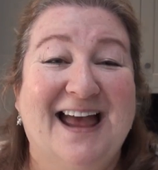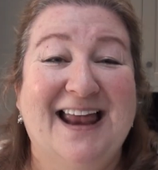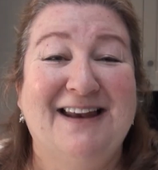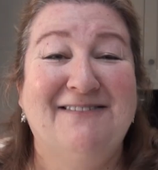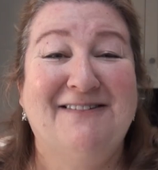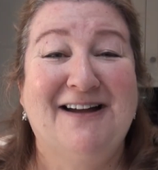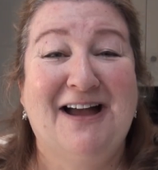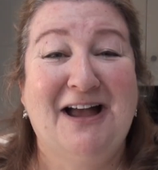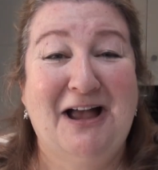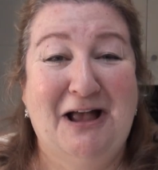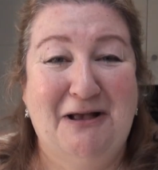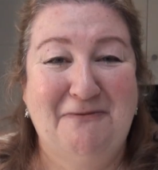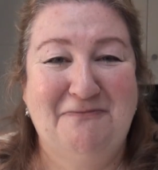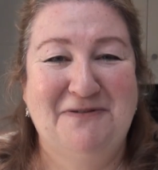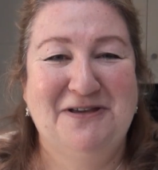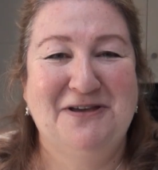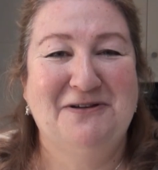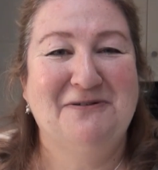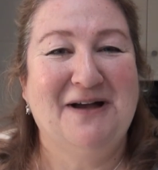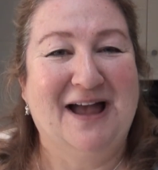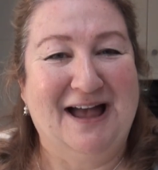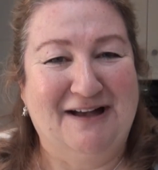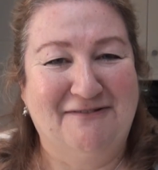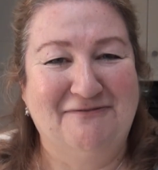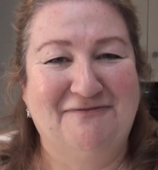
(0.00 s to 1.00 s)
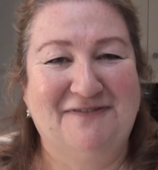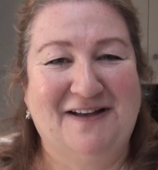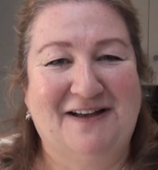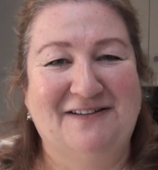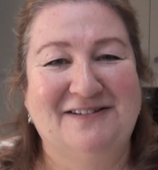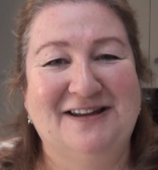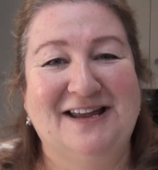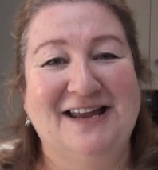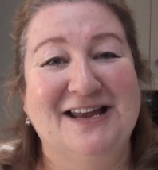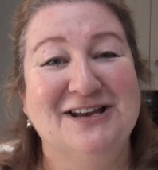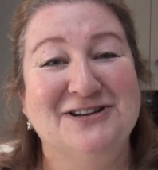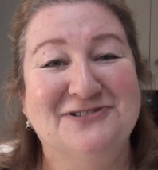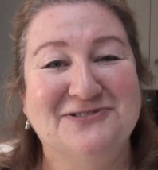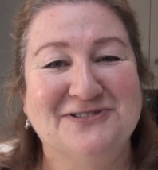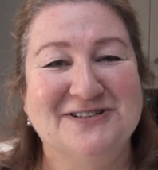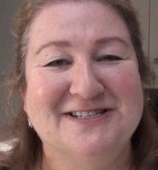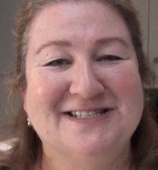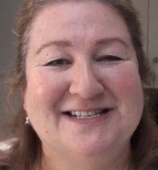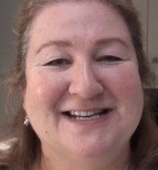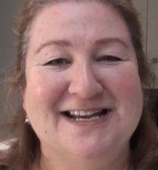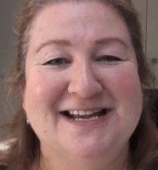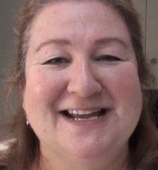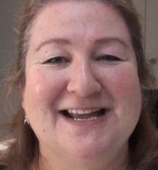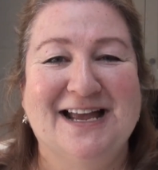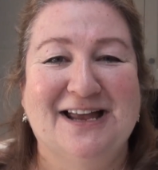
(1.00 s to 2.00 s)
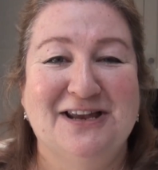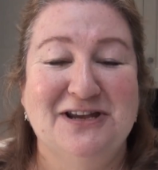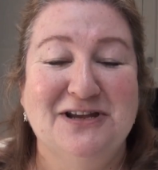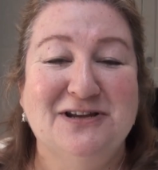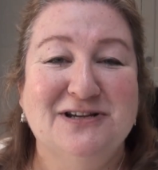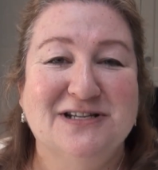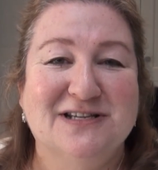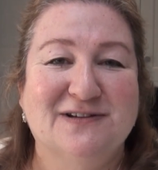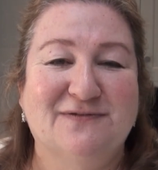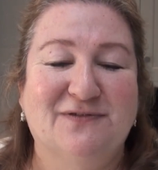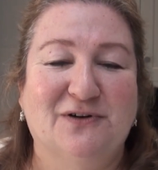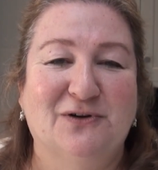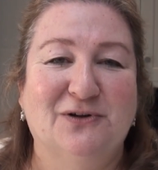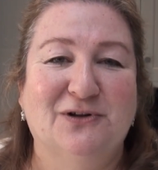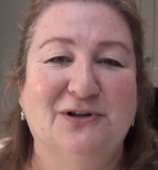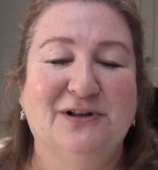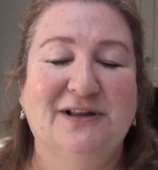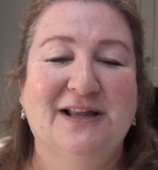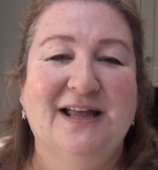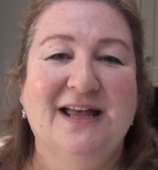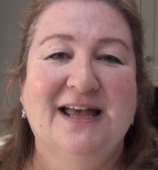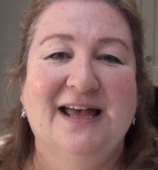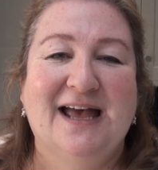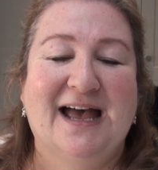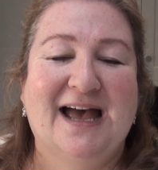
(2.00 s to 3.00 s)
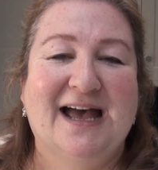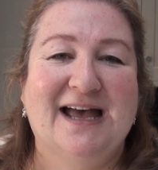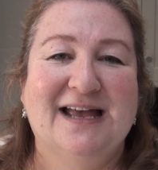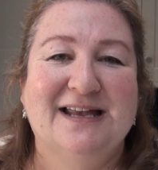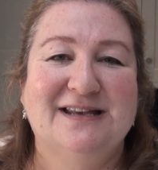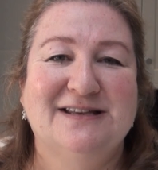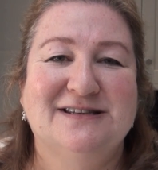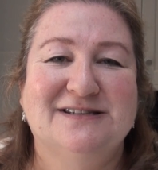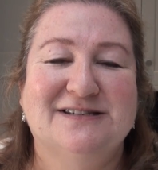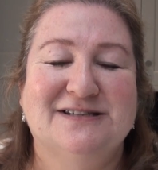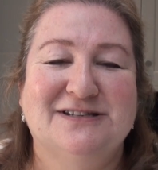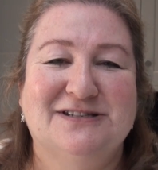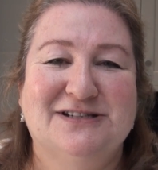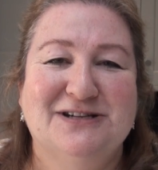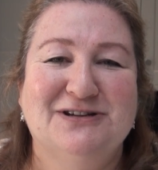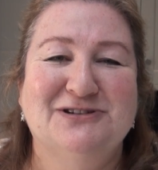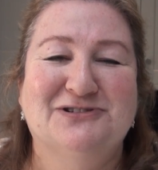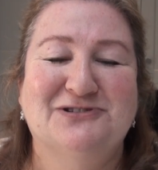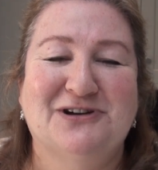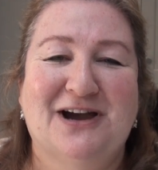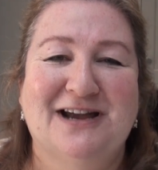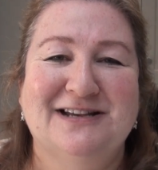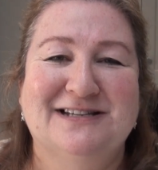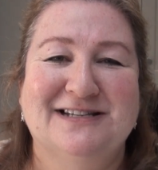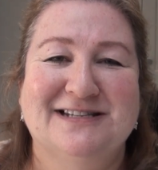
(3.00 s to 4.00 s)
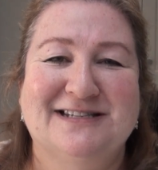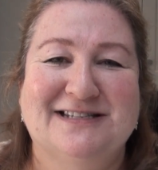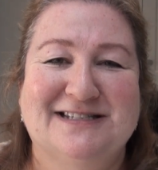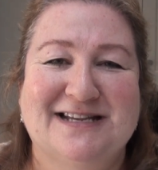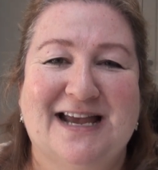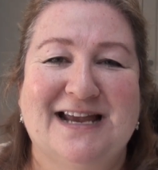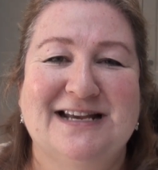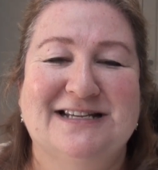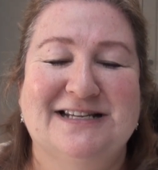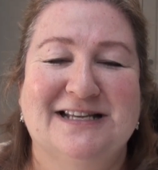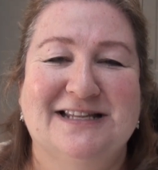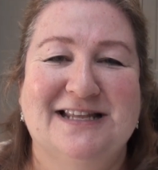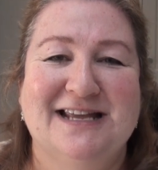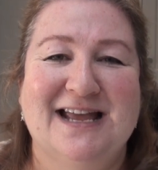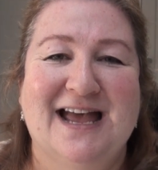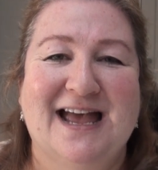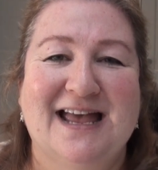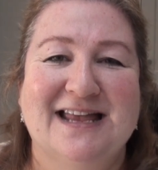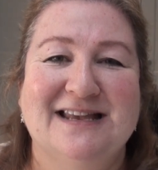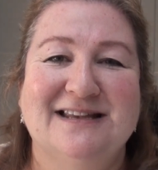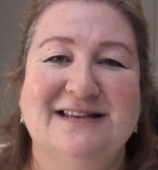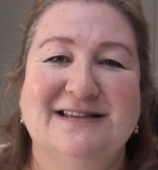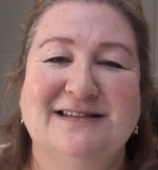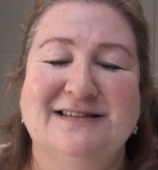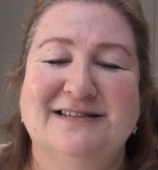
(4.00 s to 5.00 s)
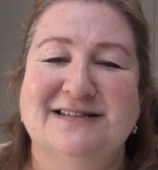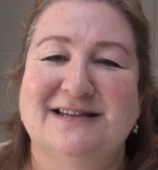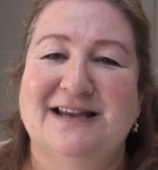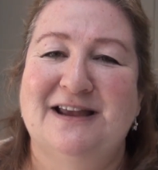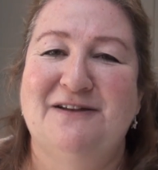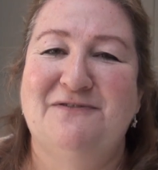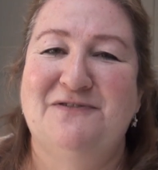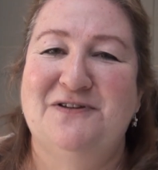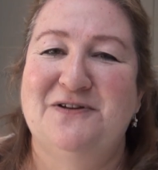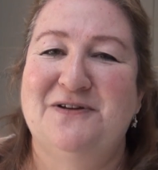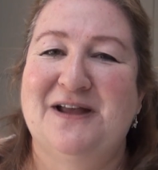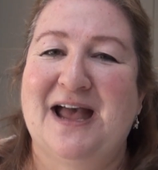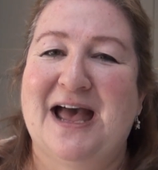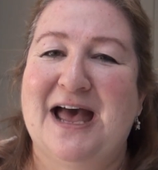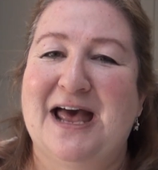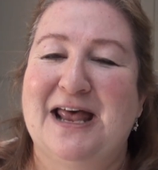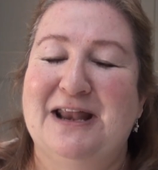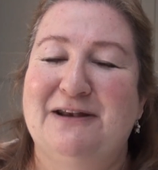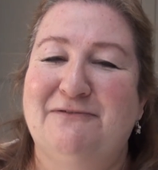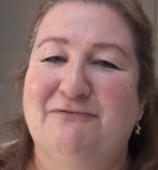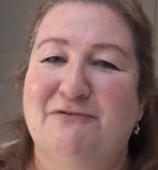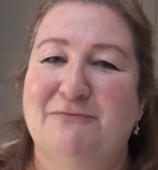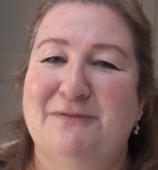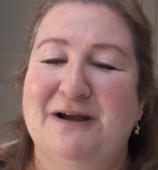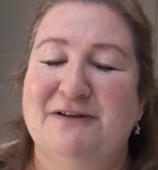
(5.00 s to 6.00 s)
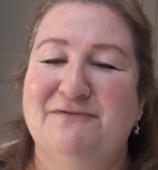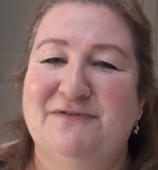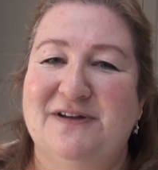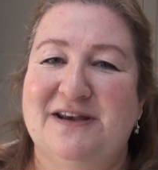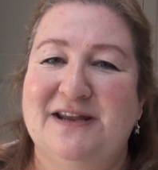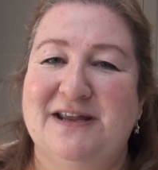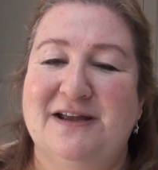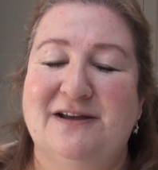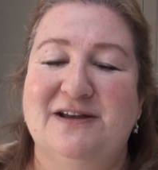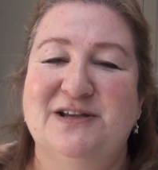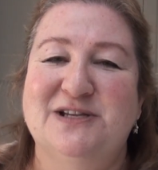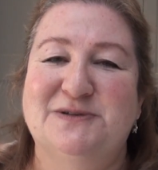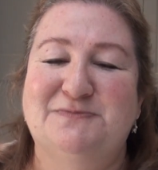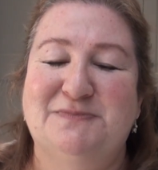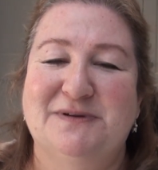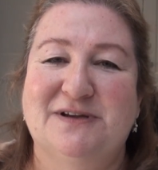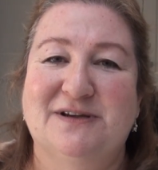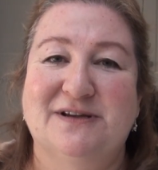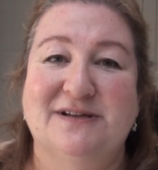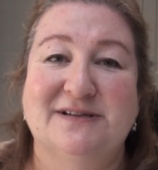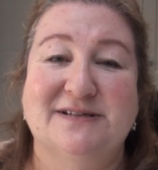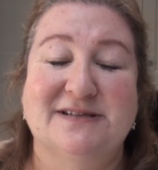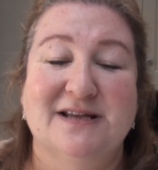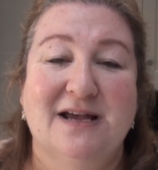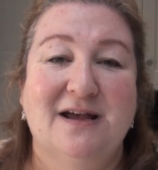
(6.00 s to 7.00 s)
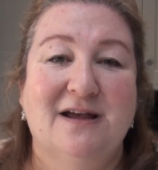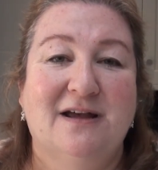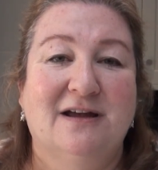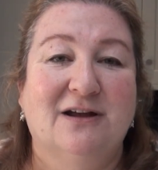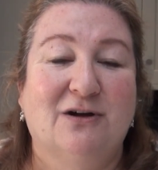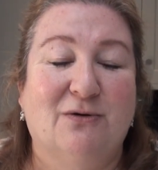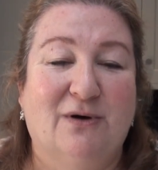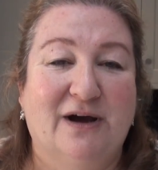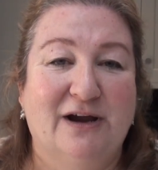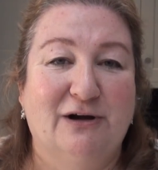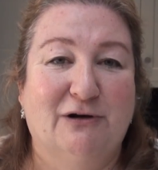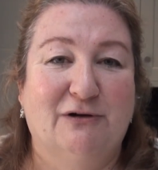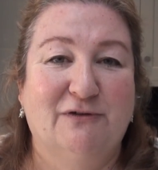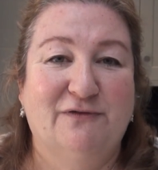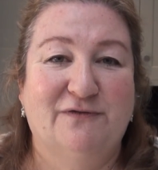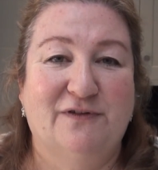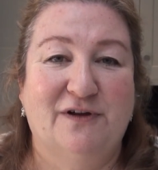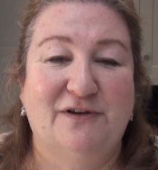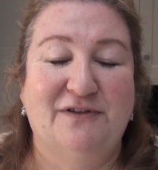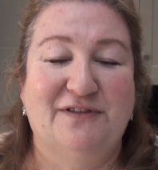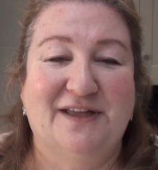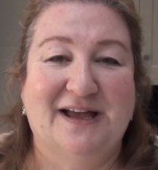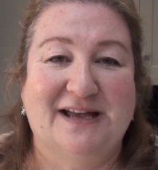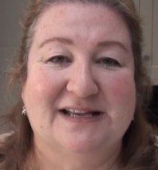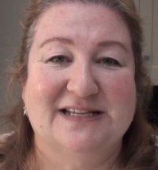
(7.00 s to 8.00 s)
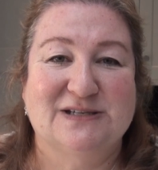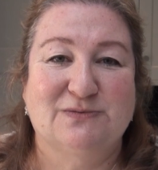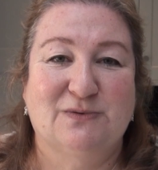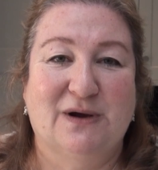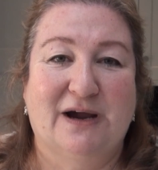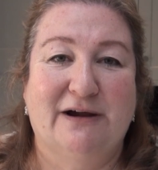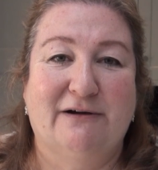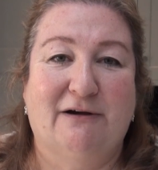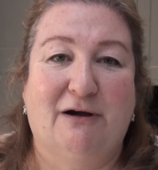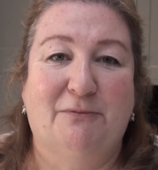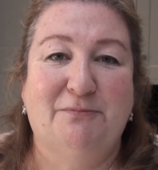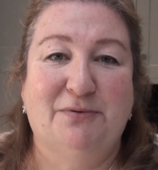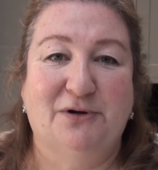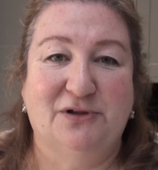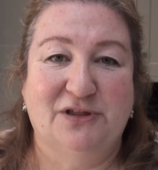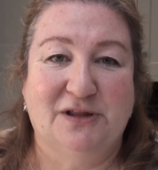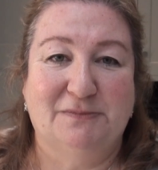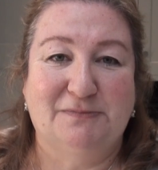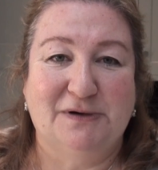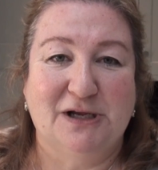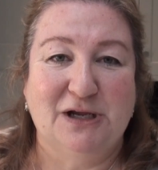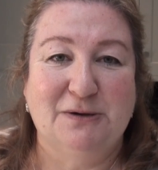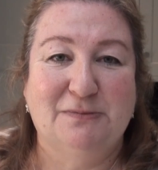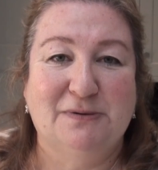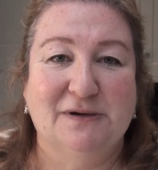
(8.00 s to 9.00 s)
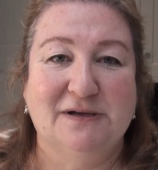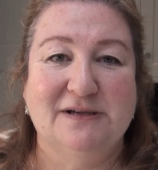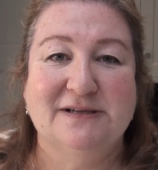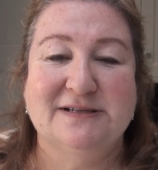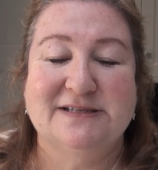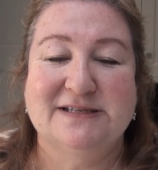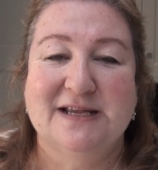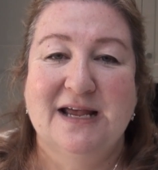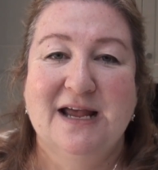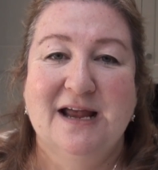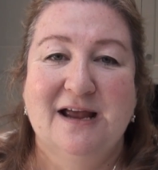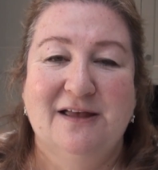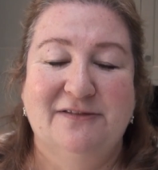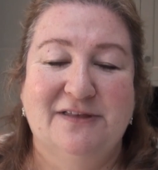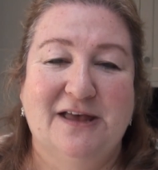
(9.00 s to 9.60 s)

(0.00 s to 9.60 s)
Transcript: Anyway, I hope you have found it interesting and useful, and do try to stay to the end if you can for my videos, because quite often that's where I'll put the bloopers.